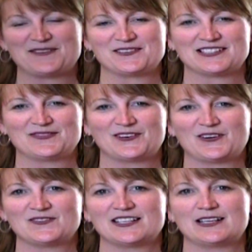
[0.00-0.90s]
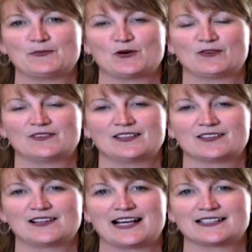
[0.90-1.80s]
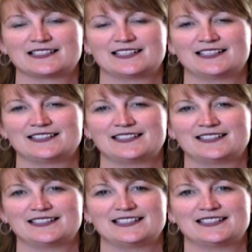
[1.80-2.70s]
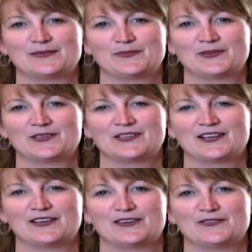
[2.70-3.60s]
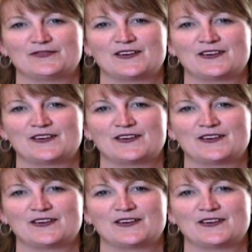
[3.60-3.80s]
was involved in a motor vehicle accident in December of